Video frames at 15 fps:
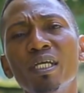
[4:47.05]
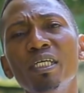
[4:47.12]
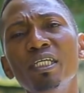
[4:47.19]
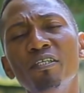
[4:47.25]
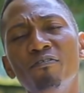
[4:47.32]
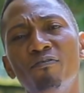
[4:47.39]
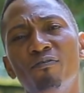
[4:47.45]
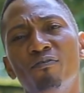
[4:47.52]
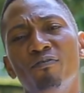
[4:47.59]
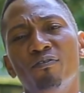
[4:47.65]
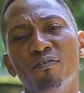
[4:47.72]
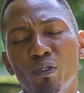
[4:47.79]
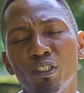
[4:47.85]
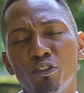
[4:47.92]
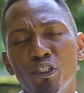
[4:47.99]
if
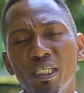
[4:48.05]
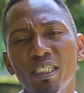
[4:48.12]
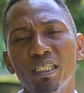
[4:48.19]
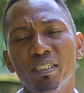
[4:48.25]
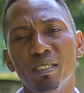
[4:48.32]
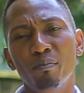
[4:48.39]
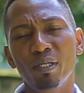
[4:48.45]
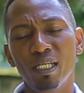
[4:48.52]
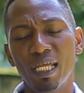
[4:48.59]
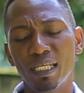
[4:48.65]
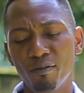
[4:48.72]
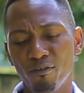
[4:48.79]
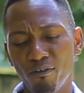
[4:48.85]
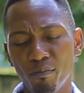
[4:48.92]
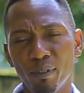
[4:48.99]
when joining the male
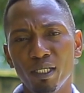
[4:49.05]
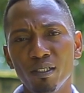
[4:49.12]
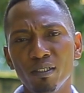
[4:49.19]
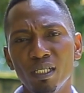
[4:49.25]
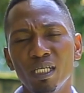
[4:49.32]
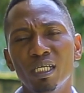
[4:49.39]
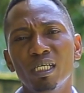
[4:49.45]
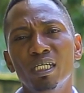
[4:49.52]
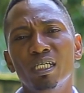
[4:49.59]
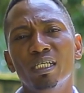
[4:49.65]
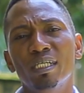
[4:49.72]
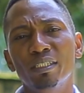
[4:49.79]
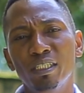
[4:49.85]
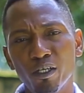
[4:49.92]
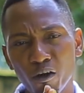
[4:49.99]
and female,
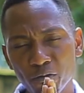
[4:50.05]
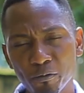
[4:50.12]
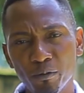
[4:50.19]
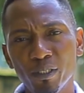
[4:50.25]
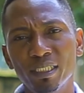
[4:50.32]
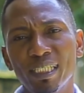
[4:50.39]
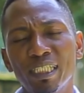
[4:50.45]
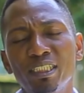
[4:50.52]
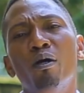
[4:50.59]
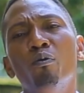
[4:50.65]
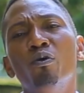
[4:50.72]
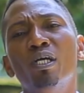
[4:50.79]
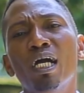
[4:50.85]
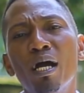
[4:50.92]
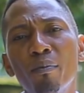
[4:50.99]
the offspring that
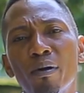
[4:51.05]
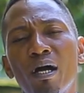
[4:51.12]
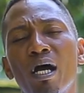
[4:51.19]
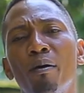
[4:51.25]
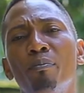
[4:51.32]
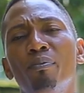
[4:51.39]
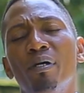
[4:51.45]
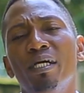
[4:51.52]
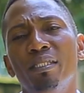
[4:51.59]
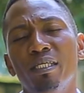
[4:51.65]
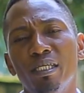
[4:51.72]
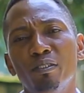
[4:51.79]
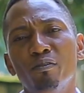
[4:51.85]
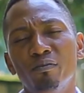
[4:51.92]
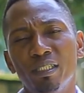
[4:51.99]
will come up at the
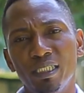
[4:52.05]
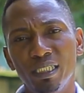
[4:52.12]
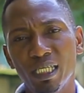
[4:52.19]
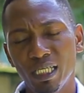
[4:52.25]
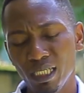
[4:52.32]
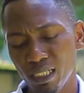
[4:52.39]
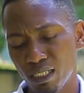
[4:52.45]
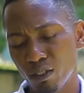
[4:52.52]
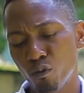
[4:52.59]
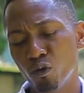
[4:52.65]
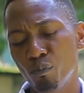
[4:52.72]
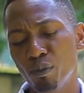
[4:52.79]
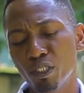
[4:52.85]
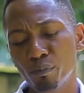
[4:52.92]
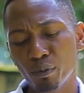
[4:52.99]
end of the day
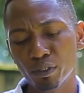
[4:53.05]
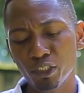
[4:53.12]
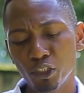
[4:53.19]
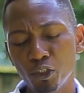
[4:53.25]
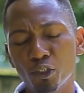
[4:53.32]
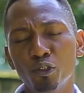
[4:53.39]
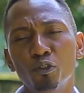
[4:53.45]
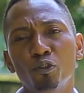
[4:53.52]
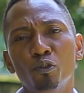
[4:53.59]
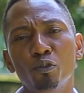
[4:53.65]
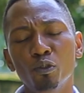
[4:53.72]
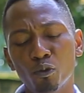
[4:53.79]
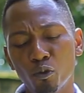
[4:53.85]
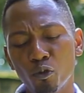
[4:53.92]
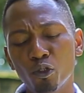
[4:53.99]
will be in position
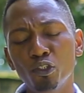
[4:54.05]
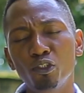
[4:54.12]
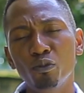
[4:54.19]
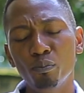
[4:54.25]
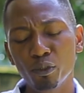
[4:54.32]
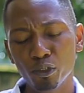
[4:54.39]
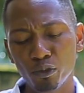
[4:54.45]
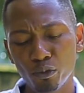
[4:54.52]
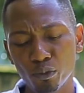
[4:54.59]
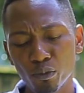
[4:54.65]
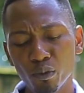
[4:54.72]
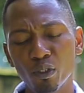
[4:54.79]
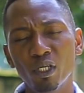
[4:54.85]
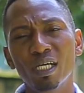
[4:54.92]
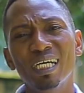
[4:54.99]
to contribute
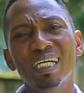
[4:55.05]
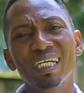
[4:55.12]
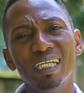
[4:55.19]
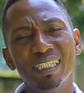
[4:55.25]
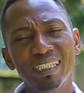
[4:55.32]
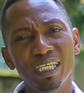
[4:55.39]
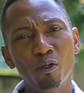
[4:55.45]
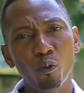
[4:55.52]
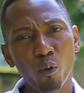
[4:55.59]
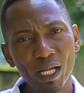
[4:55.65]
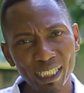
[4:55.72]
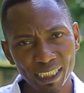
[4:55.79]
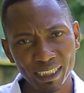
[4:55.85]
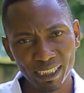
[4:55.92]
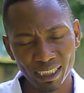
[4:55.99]
to the
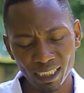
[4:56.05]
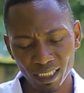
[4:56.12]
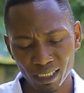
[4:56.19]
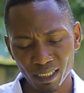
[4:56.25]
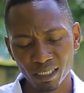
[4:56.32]
quality